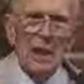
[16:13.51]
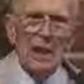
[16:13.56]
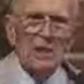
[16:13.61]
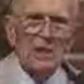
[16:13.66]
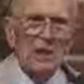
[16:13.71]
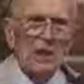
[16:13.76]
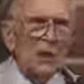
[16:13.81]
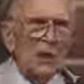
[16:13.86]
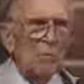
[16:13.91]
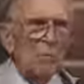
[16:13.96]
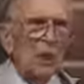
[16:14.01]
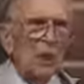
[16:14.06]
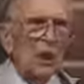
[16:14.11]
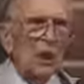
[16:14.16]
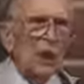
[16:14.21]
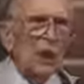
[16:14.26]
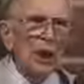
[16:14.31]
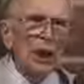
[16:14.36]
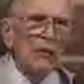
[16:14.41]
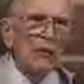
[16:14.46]
He said,
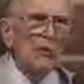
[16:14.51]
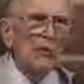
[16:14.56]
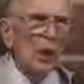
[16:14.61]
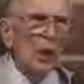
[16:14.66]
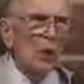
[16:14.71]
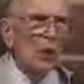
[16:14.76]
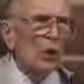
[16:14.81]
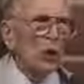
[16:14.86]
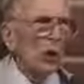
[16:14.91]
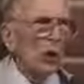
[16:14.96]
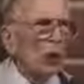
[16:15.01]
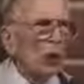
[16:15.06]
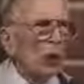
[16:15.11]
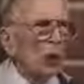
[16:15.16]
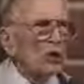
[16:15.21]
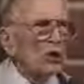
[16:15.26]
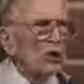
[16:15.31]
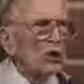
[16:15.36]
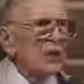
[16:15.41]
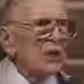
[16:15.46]
Believe on the
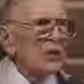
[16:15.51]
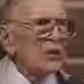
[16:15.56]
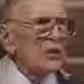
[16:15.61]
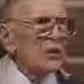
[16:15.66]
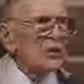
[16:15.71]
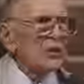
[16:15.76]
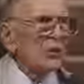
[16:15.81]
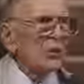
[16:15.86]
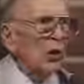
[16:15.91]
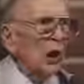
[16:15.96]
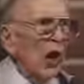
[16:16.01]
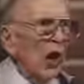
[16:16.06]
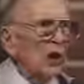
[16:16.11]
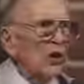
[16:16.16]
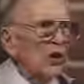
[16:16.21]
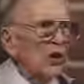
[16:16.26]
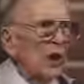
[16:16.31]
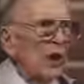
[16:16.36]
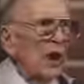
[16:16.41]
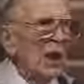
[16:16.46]
Lord Jesus
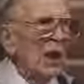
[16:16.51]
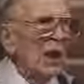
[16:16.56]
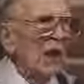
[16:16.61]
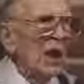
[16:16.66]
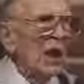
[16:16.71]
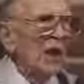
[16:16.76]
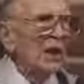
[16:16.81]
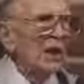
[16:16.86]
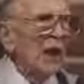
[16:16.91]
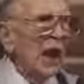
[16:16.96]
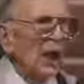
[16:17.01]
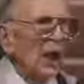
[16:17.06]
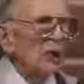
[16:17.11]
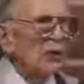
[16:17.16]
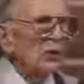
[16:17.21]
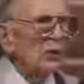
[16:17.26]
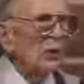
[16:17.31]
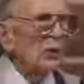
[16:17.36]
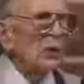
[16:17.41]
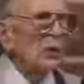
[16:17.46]
Christ, and thou
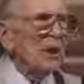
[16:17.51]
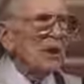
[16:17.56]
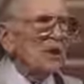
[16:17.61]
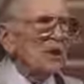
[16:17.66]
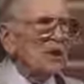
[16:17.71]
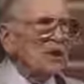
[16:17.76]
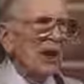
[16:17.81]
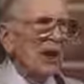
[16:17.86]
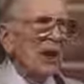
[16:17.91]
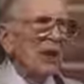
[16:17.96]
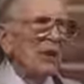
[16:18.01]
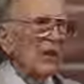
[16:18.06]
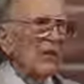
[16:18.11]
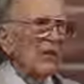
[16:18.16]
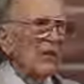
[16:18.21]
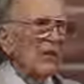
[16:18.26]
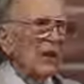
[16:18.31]
shalt be saved.